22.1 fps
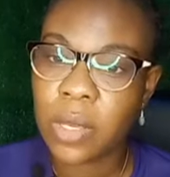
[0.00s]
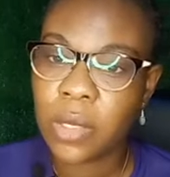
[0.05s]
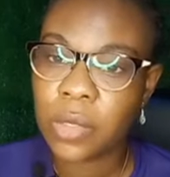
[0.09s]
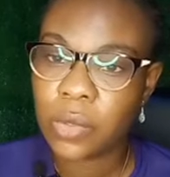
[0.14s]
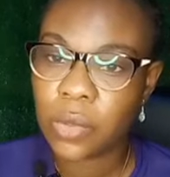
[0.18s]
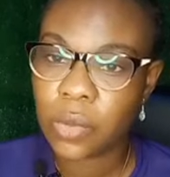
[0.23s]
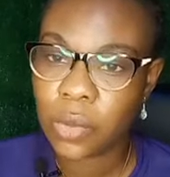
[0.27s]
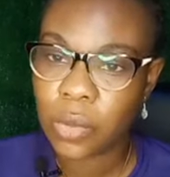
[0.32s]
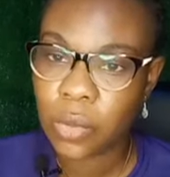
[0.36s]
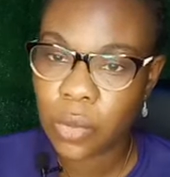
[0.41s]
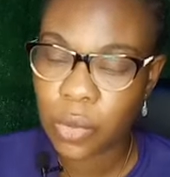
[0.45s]

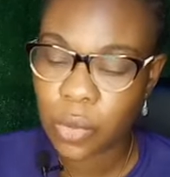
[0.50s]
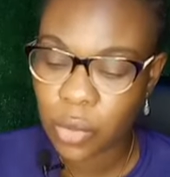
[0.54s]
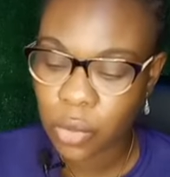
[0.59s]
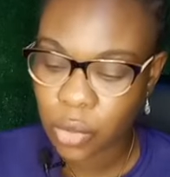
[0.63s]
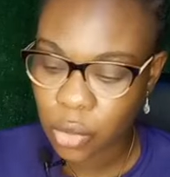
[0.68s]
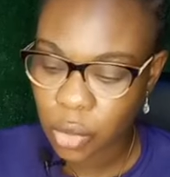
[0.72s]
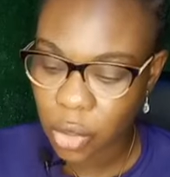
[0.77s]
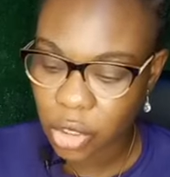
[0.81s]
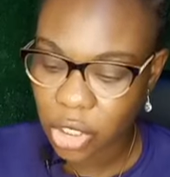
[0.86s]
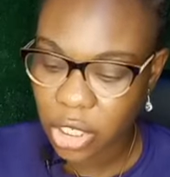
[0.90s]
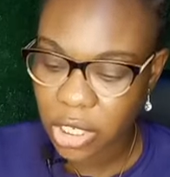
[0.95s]
So
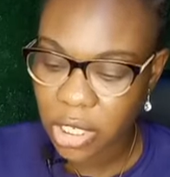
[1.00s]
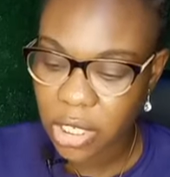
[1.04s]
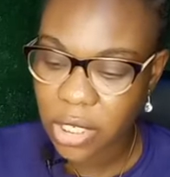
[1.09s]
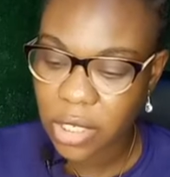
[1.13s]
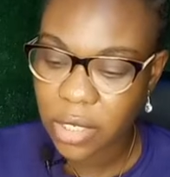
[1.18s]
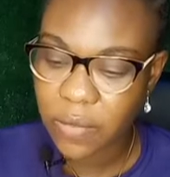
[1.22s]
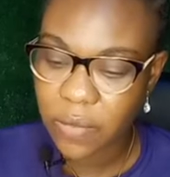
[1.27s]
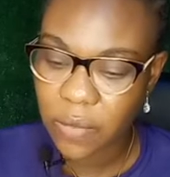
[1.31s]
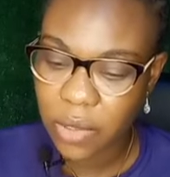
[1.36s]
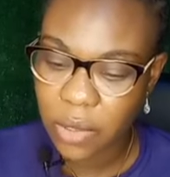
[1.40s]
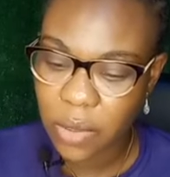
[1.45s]
such an
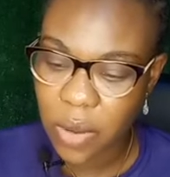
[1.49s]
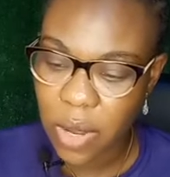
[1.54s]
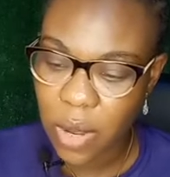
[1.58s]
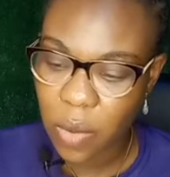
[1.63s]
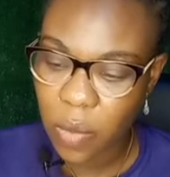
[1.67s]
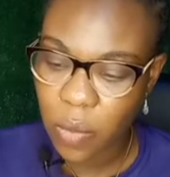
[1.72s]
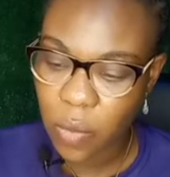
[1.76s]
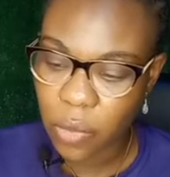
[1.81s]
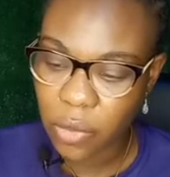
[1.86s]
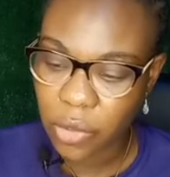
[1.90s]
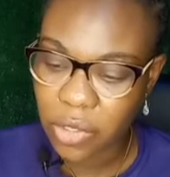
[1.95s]

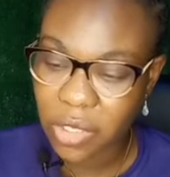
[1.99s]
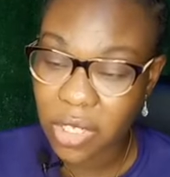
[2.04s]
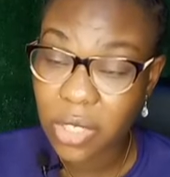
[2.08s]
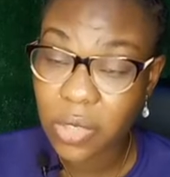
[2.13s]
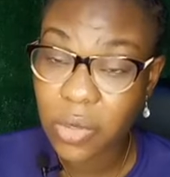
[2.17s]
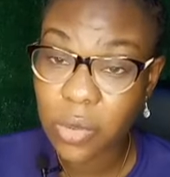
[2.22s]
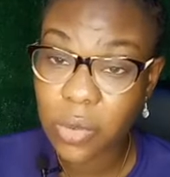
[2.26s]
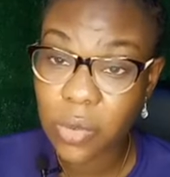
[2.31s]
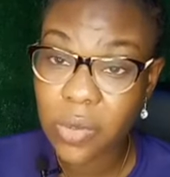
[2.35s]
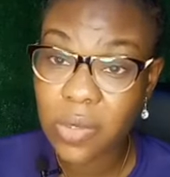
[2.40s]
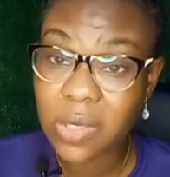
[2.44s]
individual would need
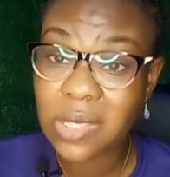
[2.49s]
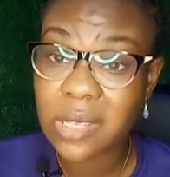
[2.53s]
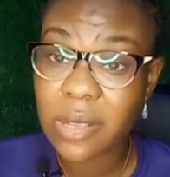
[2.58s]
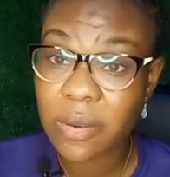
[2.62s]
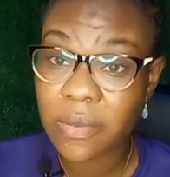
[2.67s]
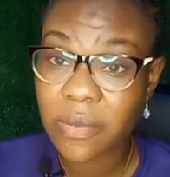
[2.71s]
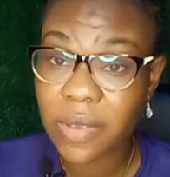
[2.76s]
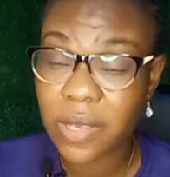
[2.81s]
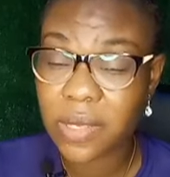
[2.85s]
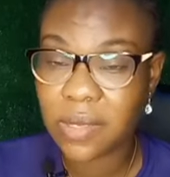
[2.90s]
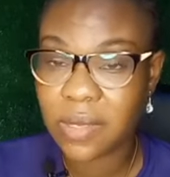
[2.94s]
to
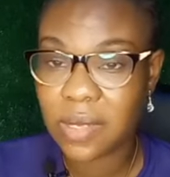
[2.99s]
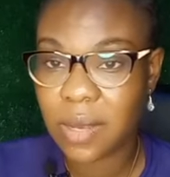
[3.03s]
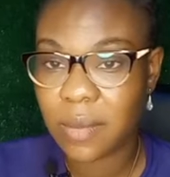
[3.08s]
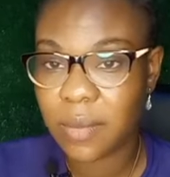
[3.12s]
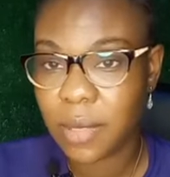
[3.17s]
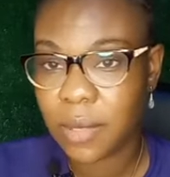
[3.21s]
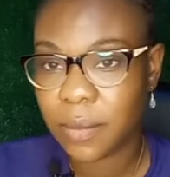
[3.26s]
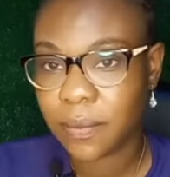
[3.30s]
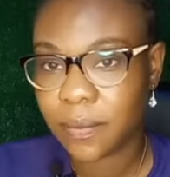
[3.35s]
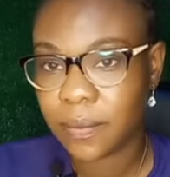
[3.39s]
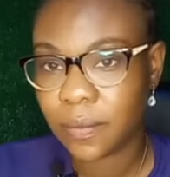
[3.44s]
self-examine